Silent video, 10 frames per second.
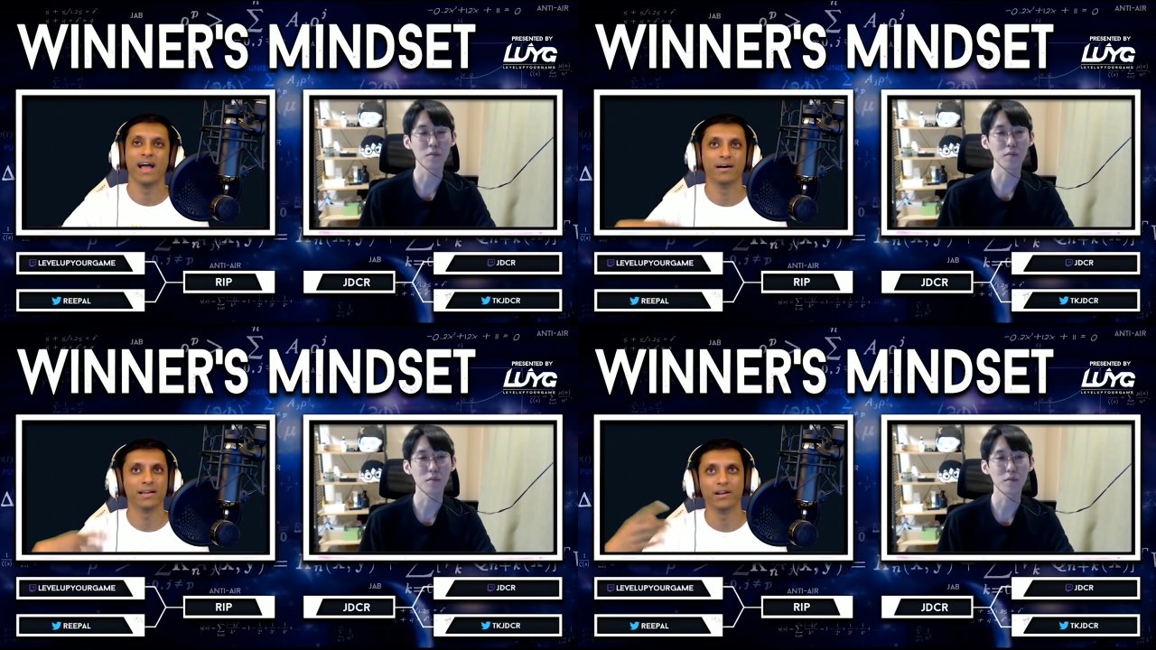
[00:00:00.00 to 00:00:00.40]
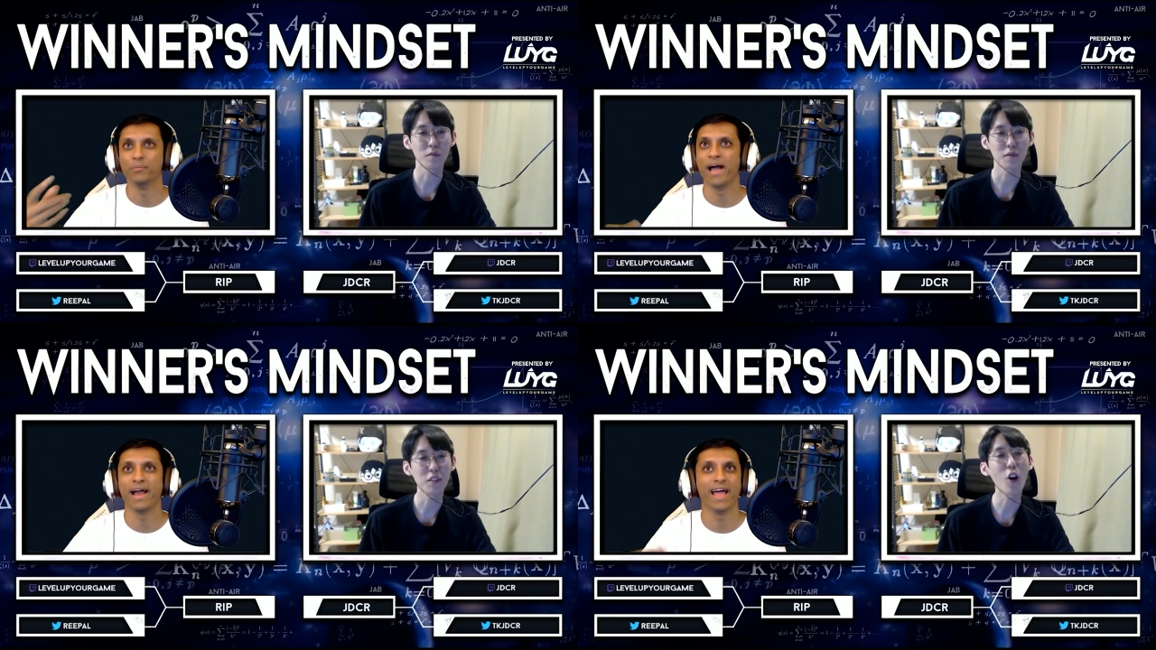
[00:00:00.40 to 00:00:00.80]
Speaker 1: Uh, you know,
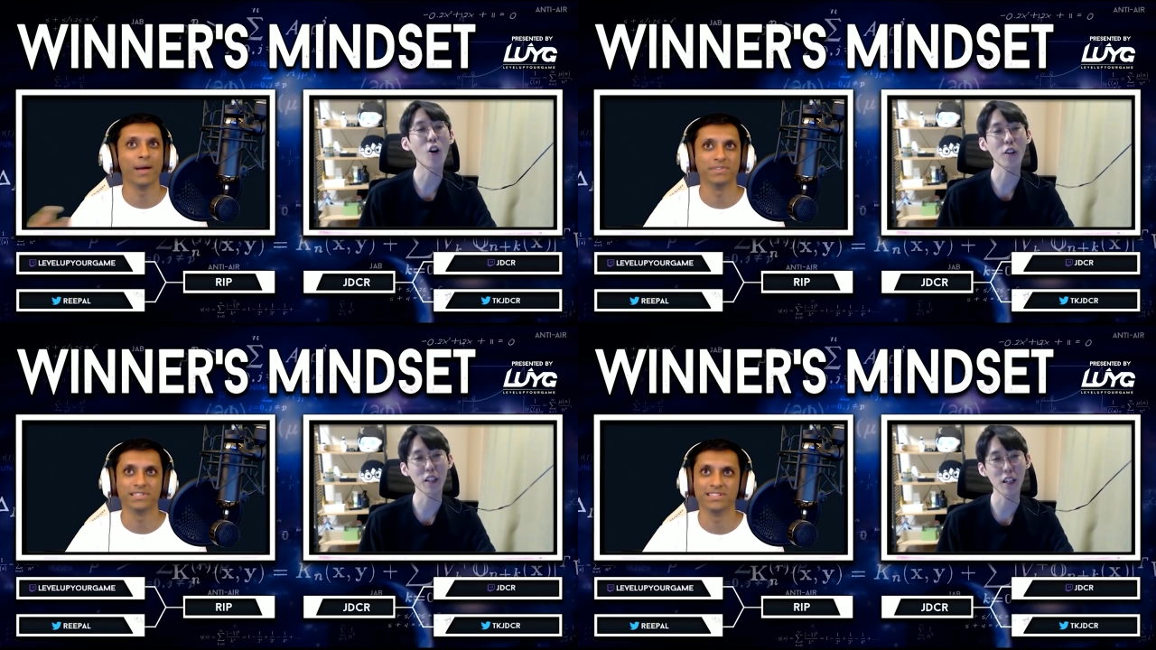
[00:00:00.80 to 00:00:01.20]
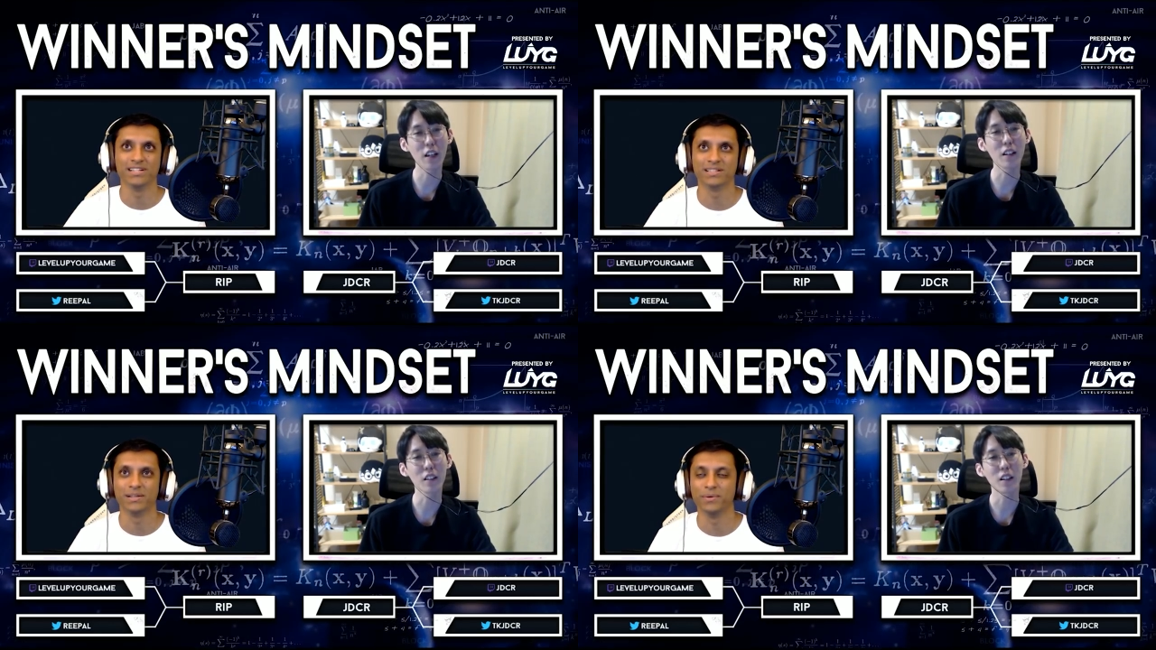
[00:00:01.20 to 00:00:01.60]
bad oh, habits yeah.
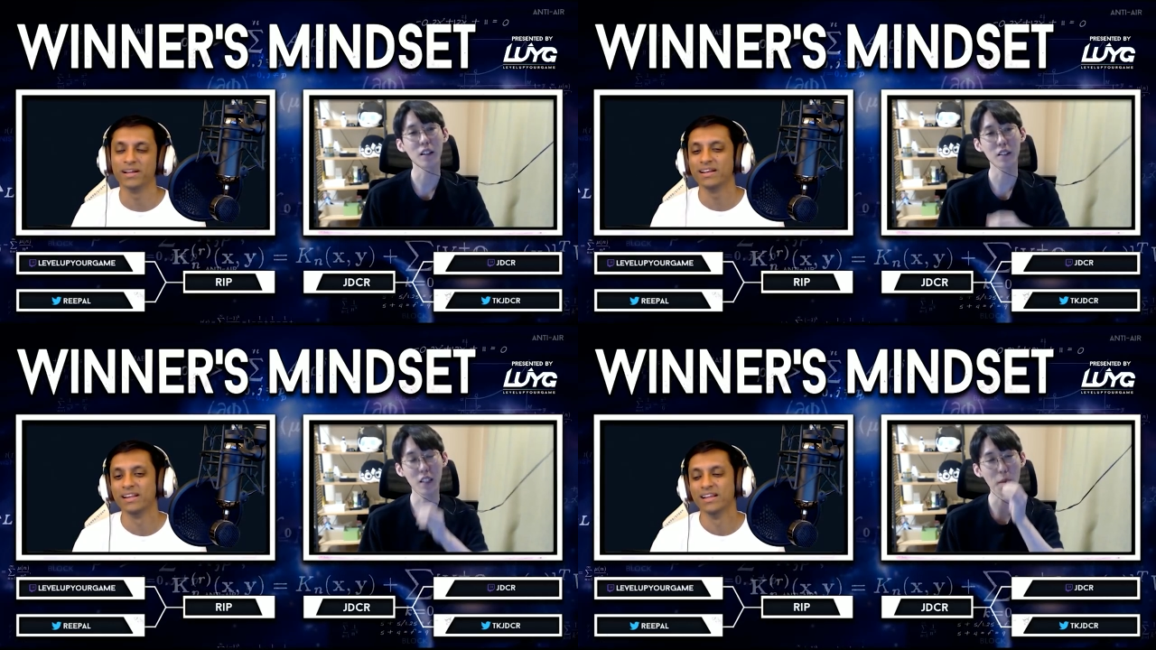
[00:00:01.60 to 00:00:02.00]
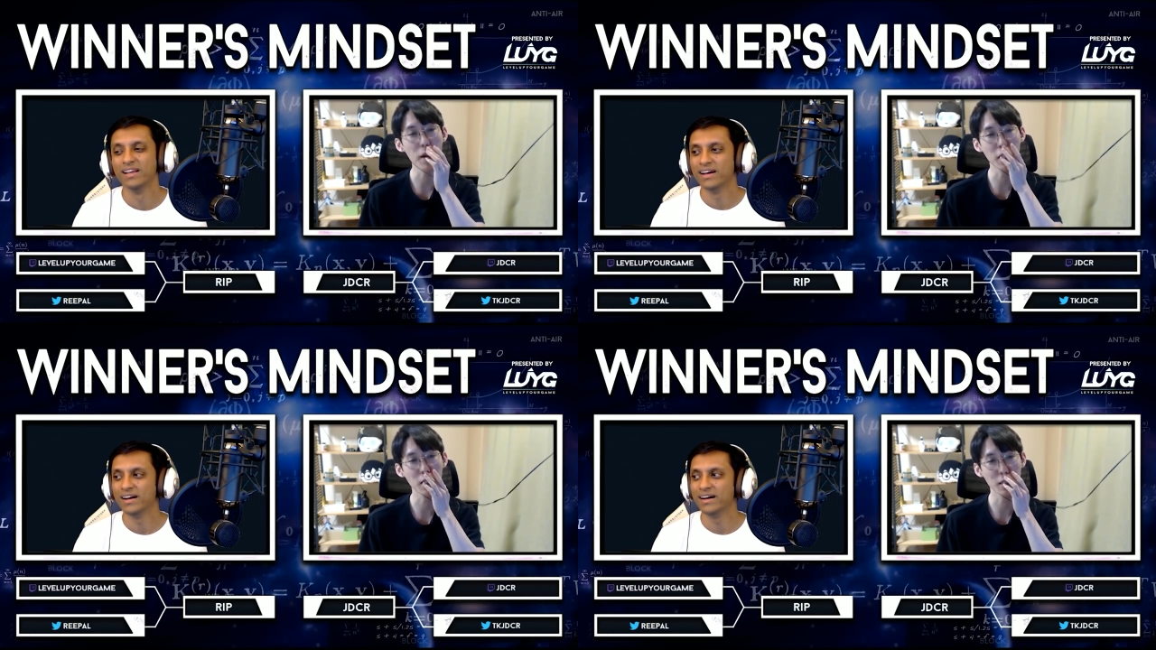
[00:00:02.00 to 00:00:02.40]
essentially, right? Yeah,
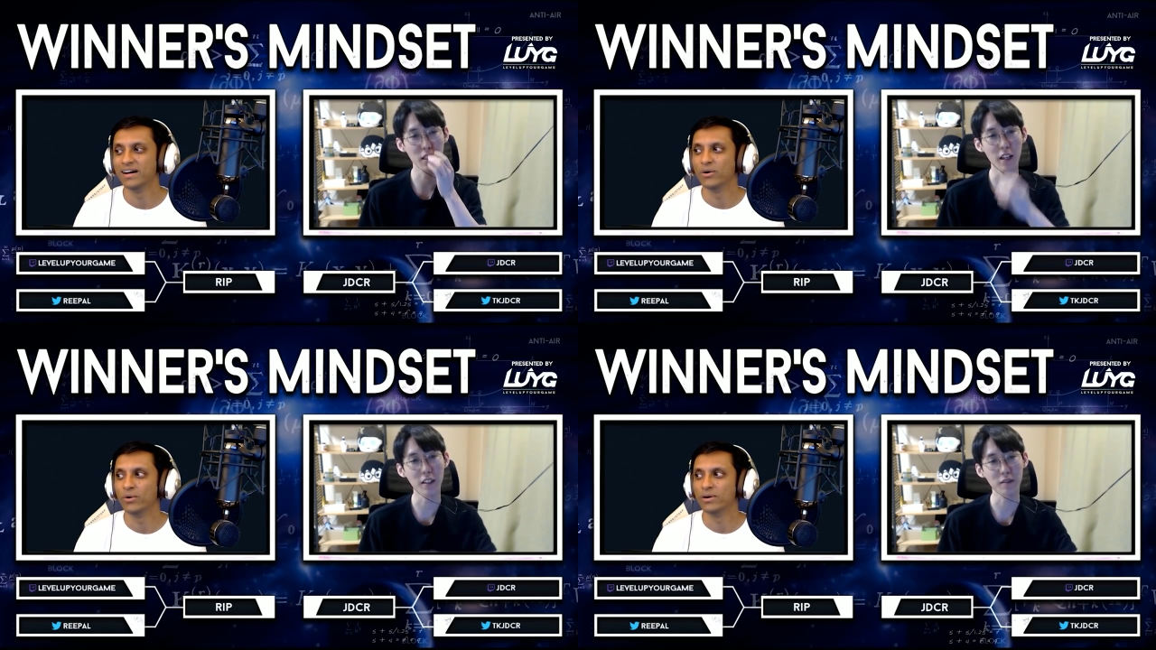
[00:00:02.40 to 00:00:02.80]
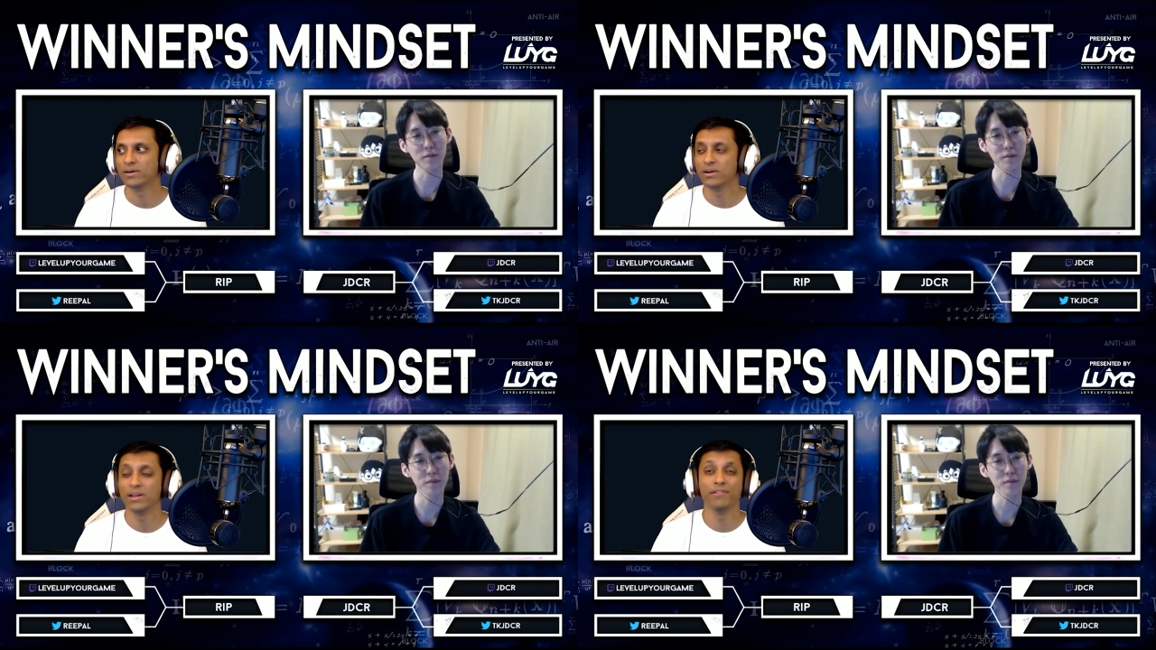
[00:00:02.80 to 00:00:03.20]
bad, uh, Or
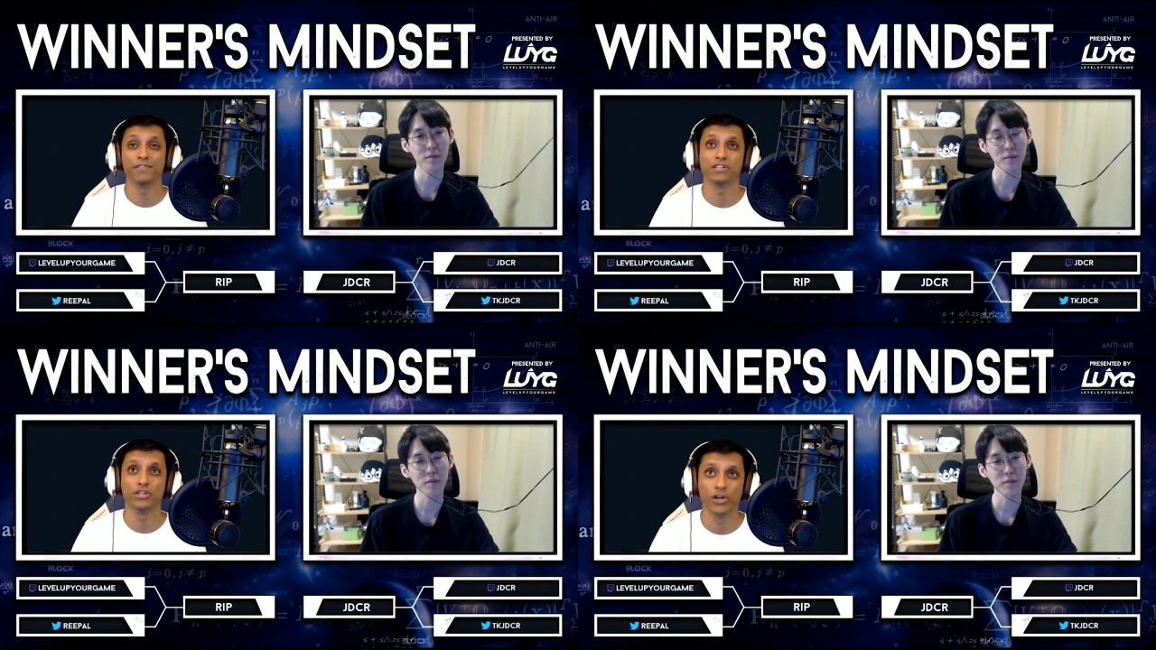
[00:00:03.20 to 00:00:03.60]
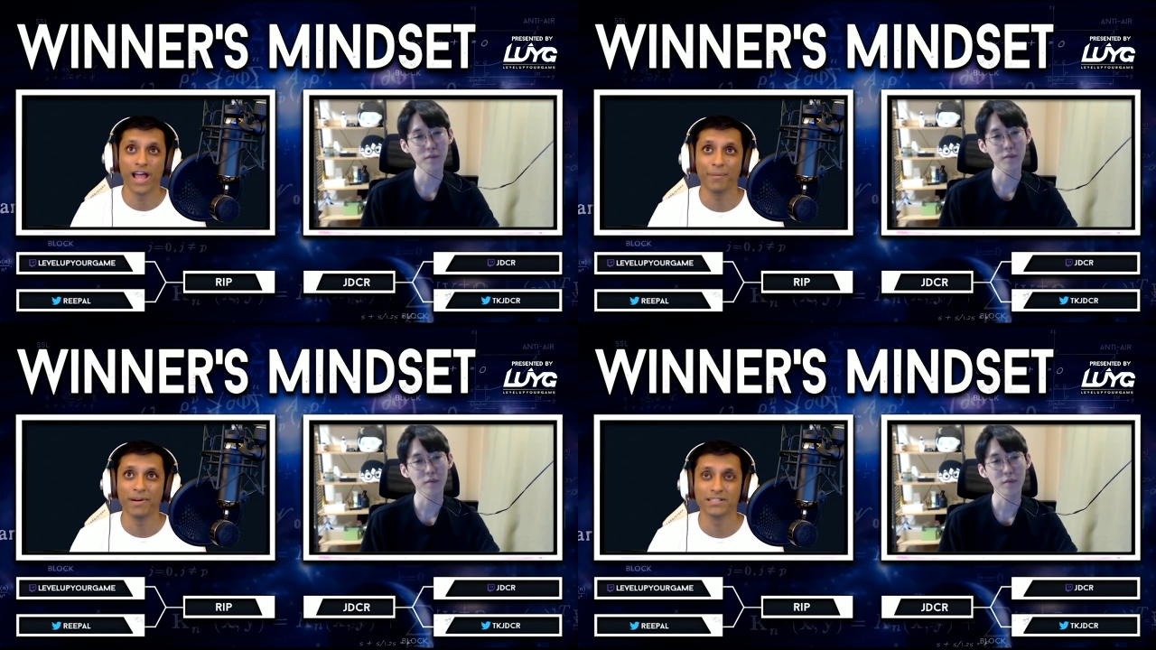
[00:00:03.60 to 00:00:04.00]
you know, even if it's a good
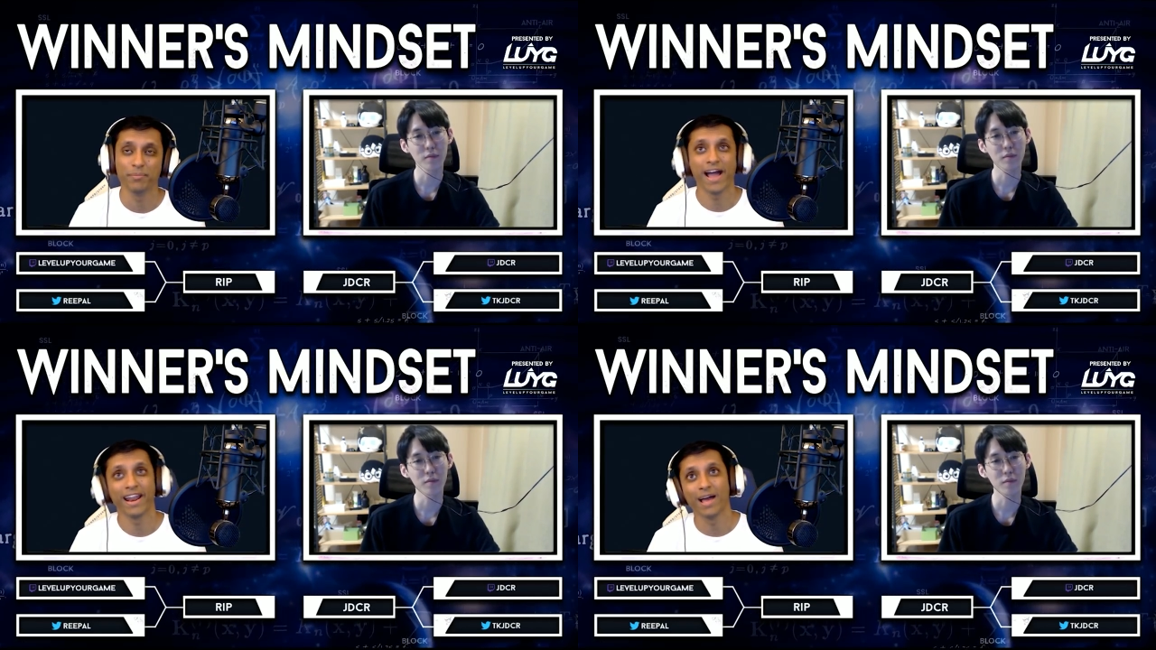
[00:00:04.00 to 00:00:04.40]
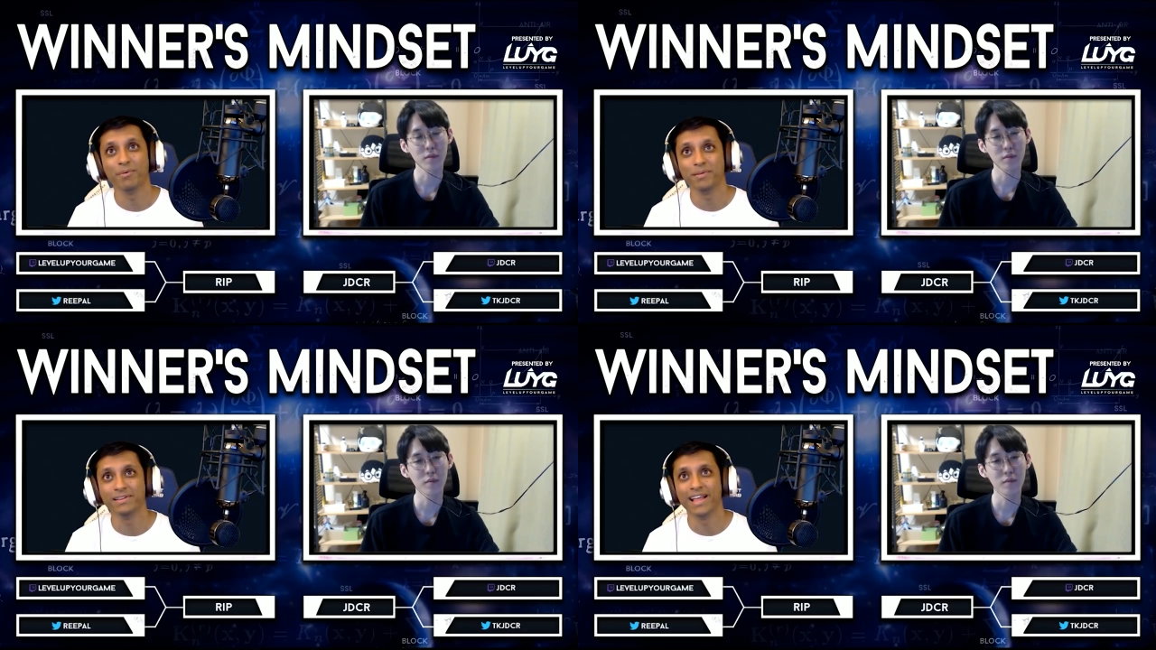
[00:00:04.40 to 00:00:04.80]
habit, it's a bad
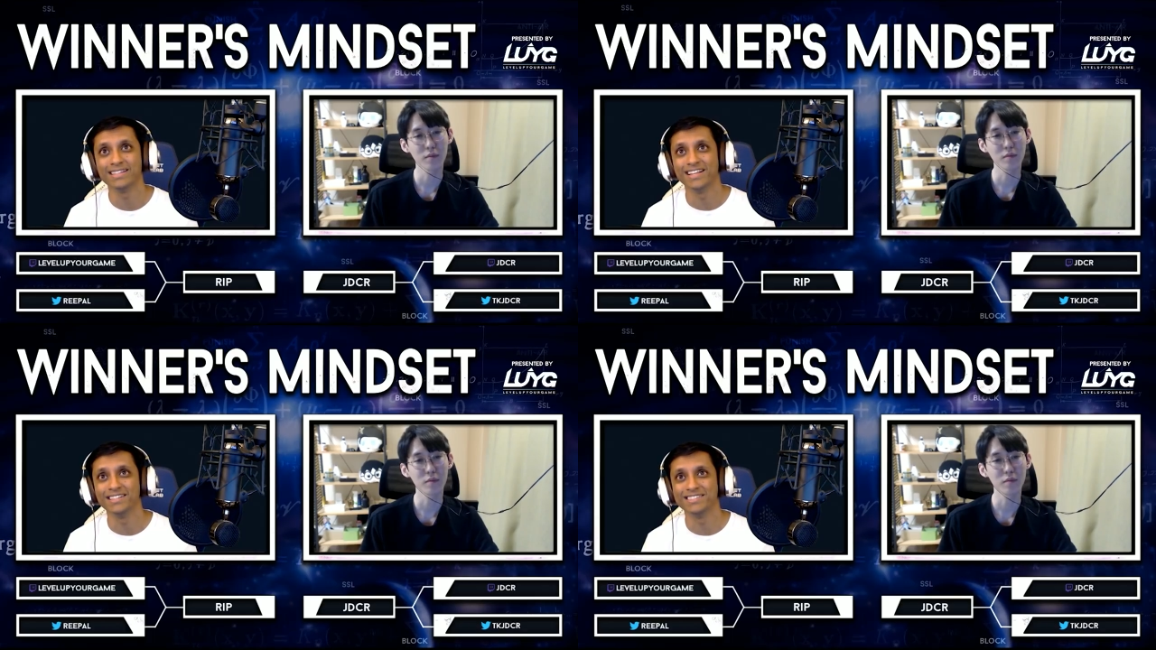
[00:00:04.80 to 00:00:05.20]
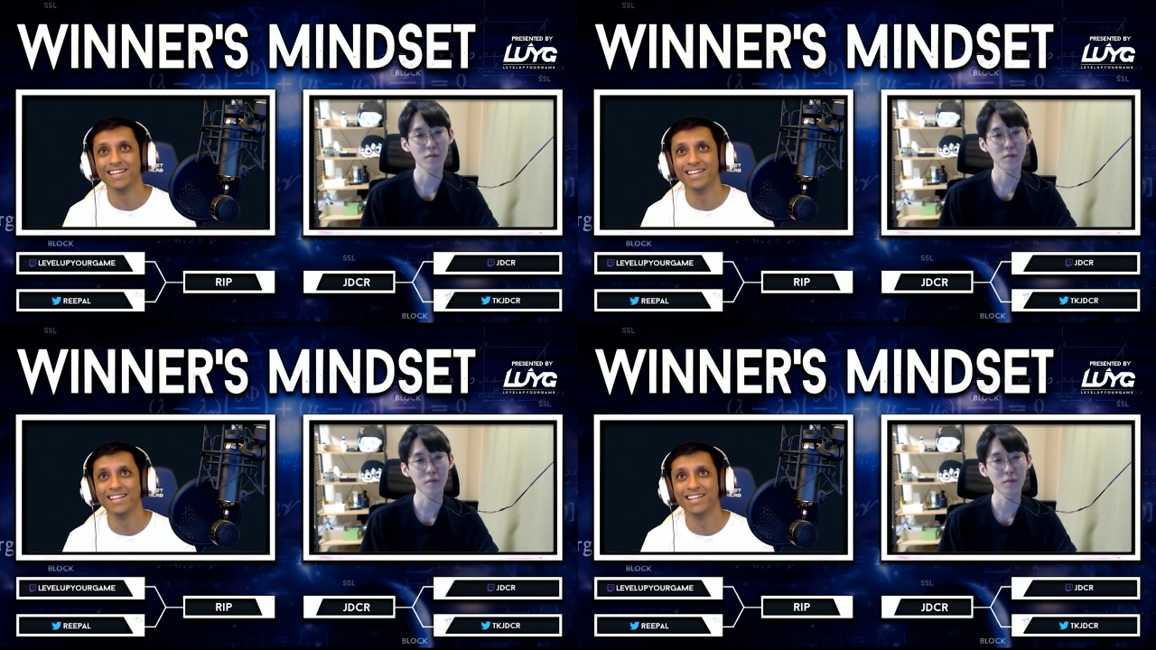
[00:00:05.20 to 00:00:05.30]
habit in that sense.